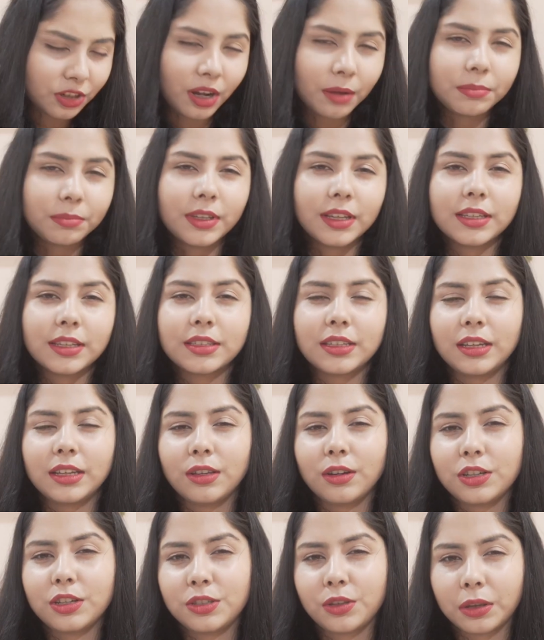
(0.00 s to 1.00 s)
of this, you
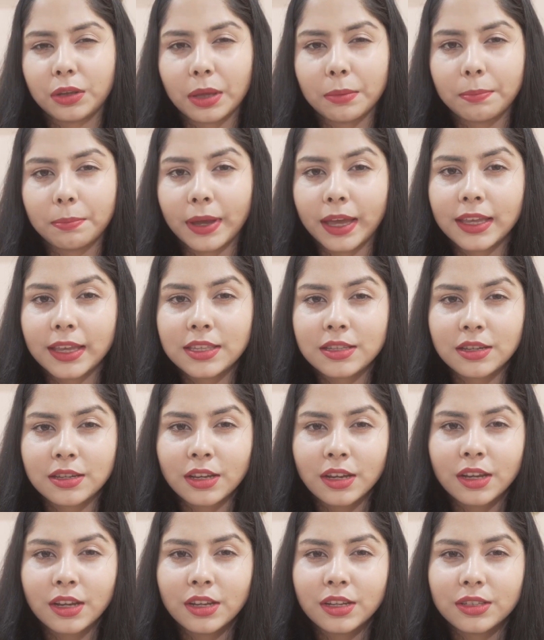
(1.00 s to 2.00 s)
know, it's not the best.
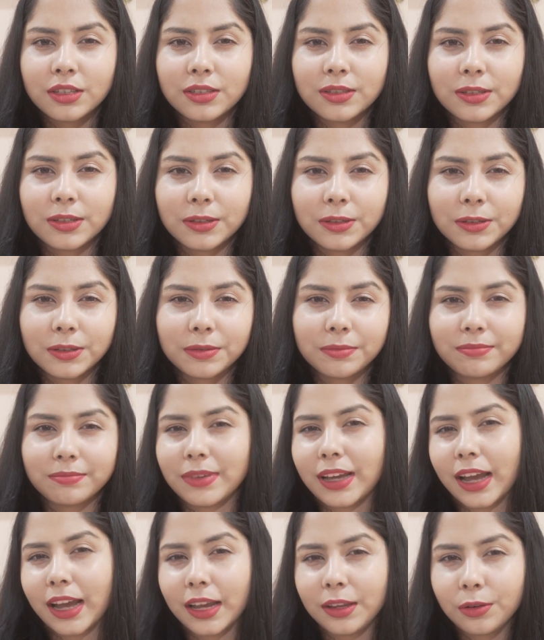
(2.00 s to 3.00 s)
So
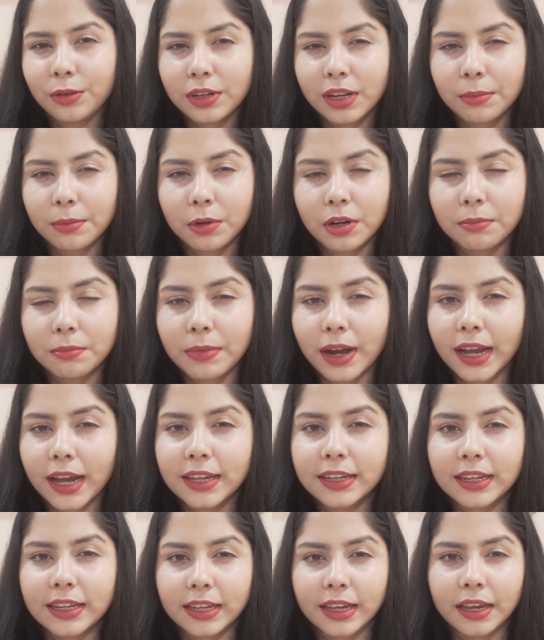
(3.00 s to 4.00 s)
I don't think I'm gonna buy
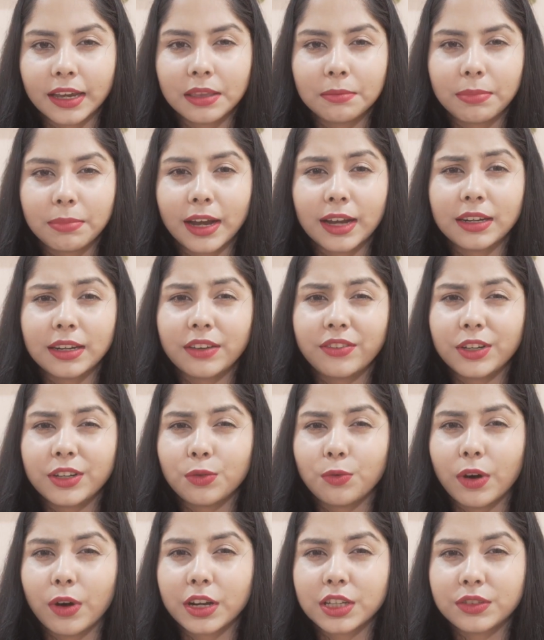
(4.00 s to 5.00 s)
it again. But if
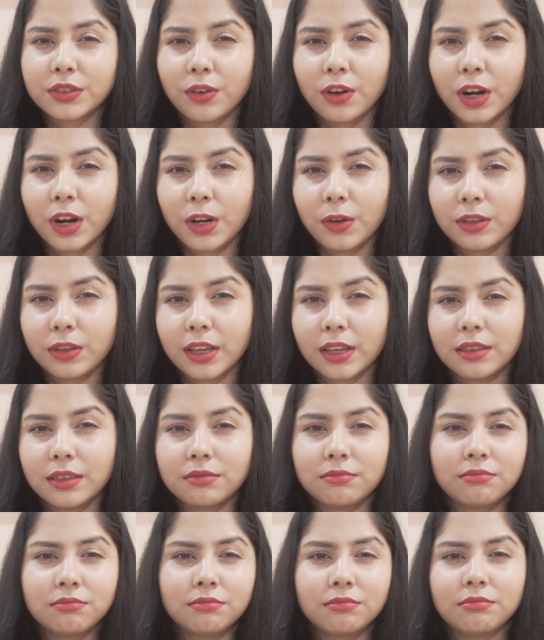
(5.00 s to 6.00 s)
it works for you,
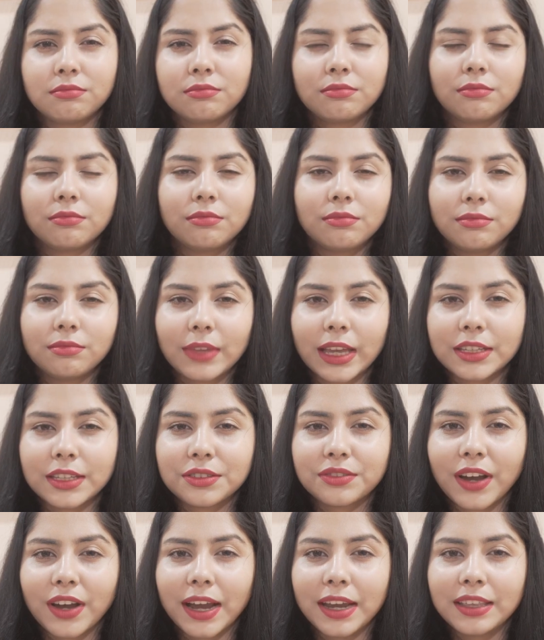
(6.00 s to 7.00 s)
then
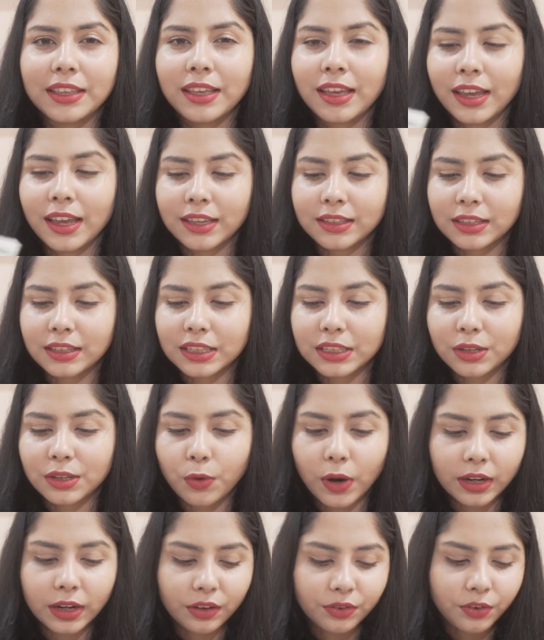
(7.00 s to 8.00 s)
that's fine. This is
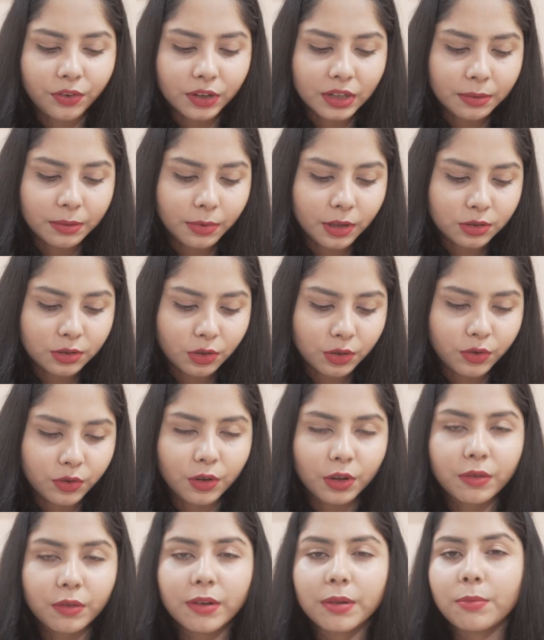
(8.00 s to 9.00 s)
quite affordable, so if you're
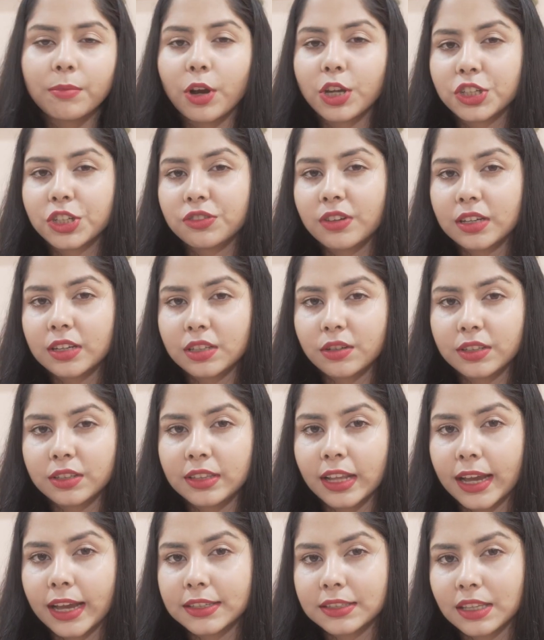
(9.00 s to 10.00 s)
looking for a moisturizer with
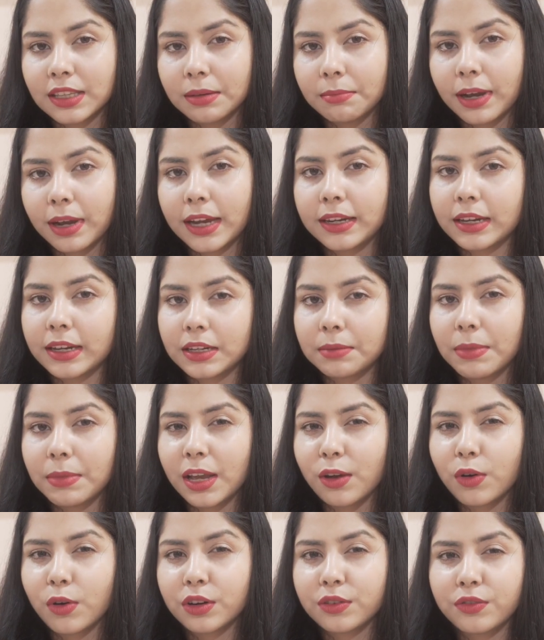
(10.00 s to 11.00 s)
niacinamide, it
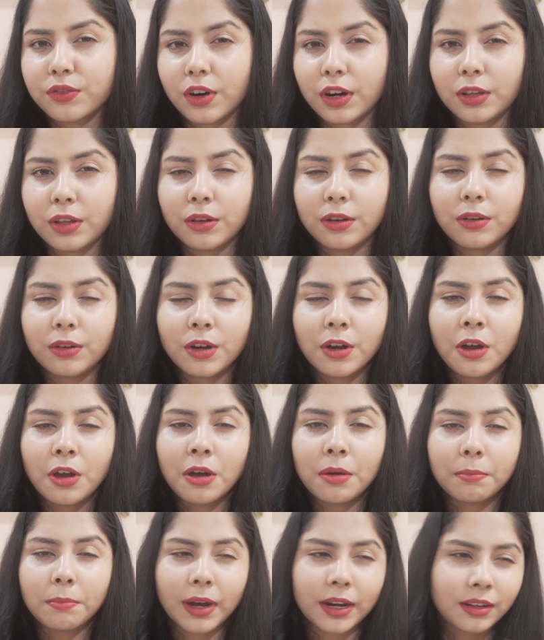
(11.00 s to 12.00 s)
may work for you.
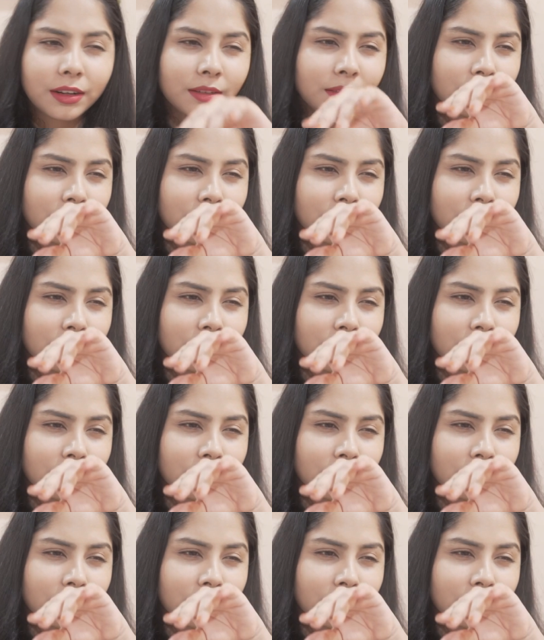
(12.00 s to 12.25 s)
But